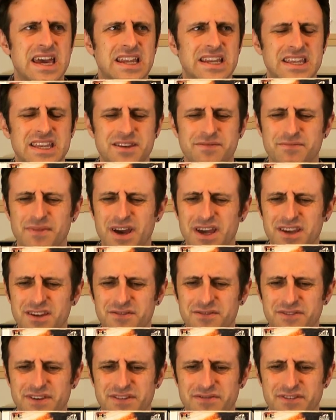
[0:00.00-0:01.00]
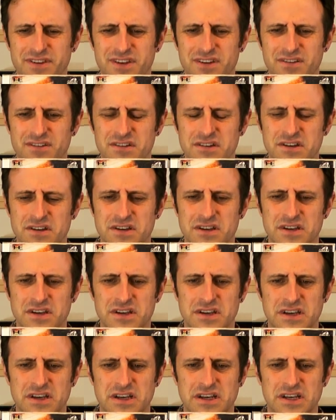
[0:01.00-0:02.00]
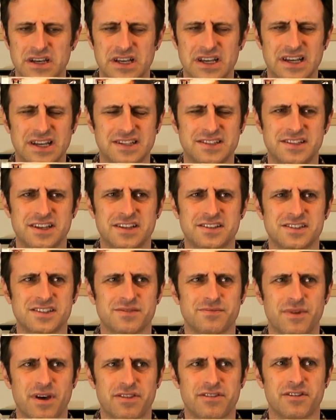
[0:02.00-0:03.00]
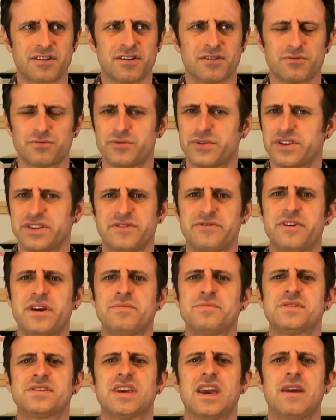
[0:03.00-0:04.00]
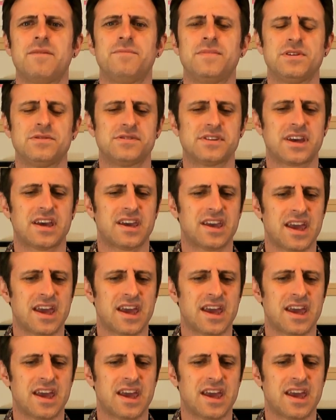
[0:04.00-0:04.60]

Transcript: And he might have even done some other really famous game music.